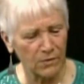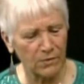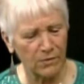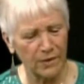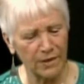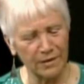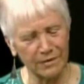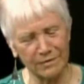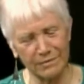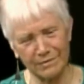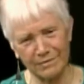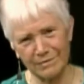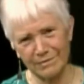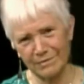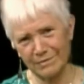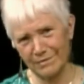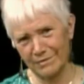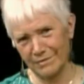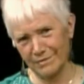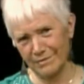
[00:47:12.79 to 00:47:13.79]
Well,
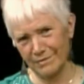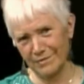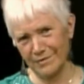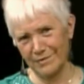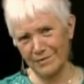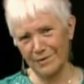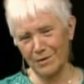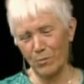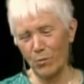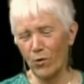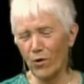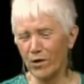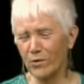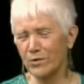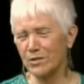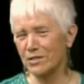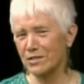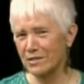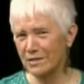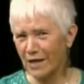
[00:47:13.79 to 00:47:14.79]
the boy
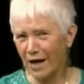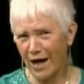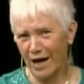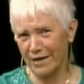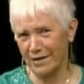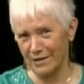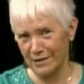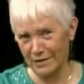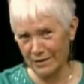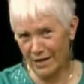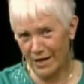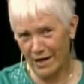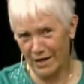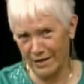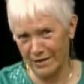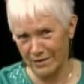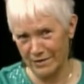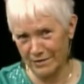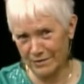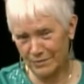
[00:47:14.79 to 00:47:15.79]
was not a
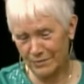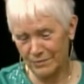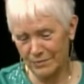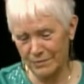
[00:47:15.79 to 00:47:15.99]
liar.